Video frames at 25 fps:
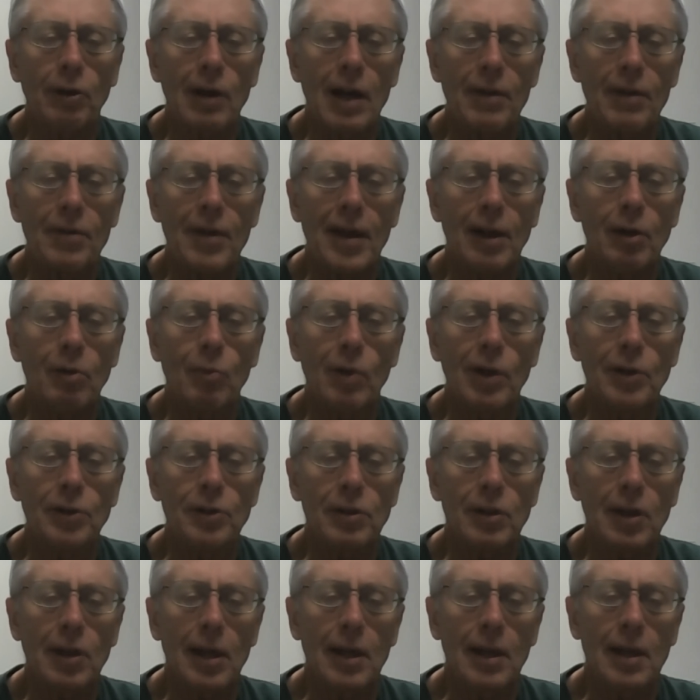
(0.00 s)
And then once
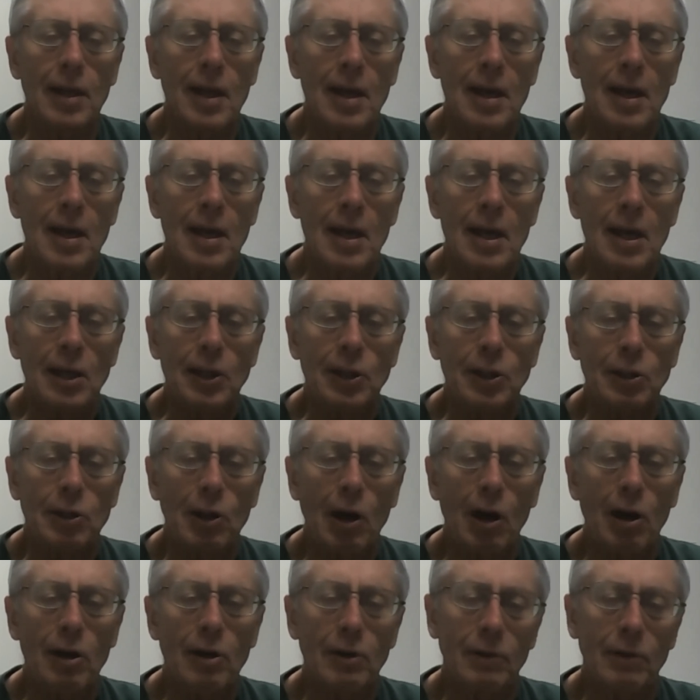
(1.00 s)
they
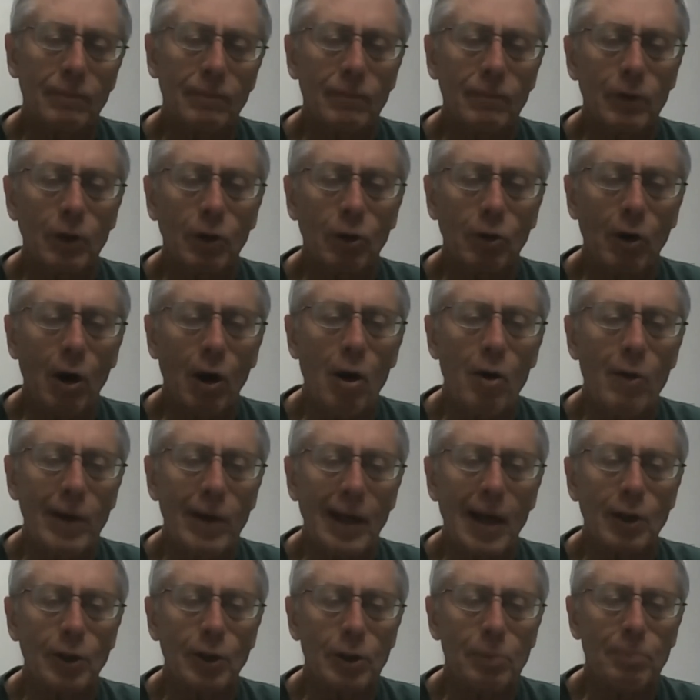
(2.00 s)
start growing,
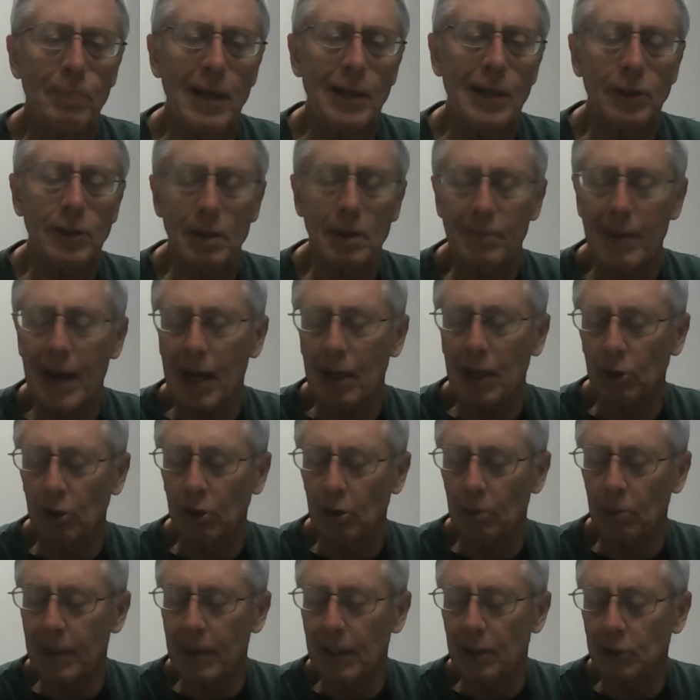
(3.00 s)
I'll space them out a
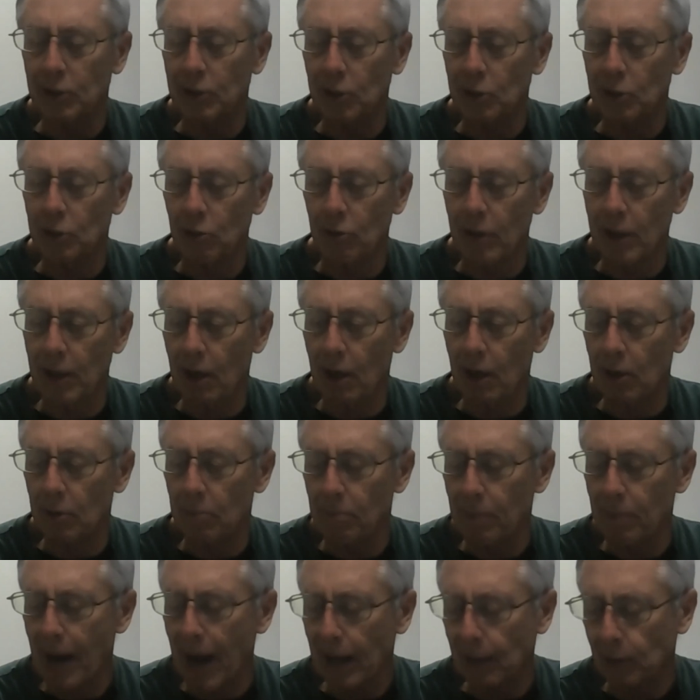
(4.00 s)
little bit just so they
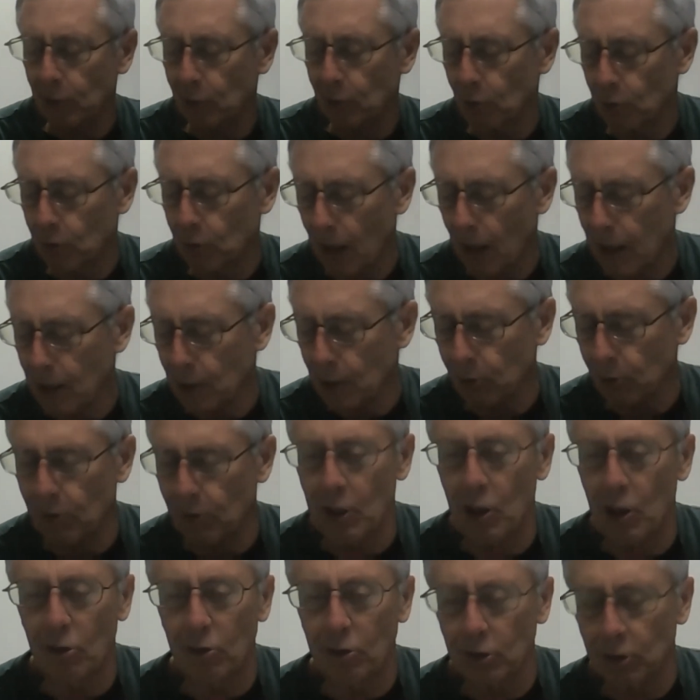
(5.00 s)
aren't packed too tight so they
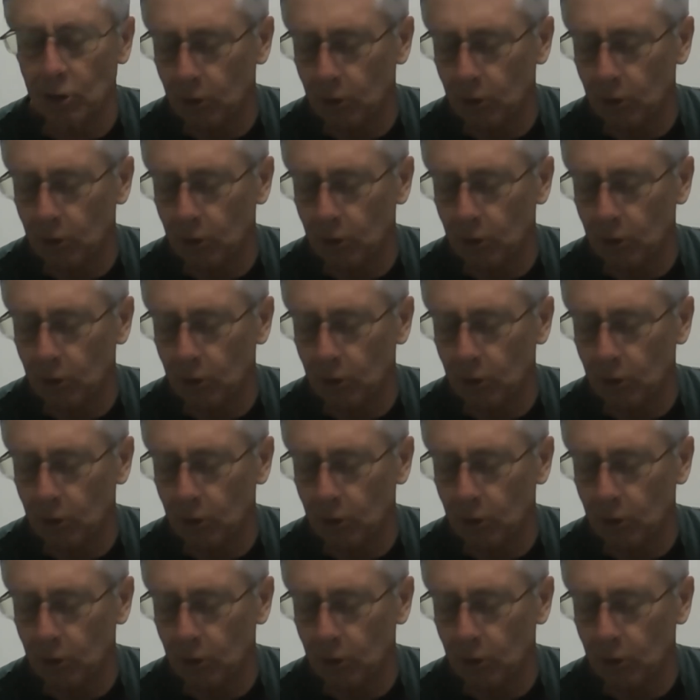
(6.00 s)
don't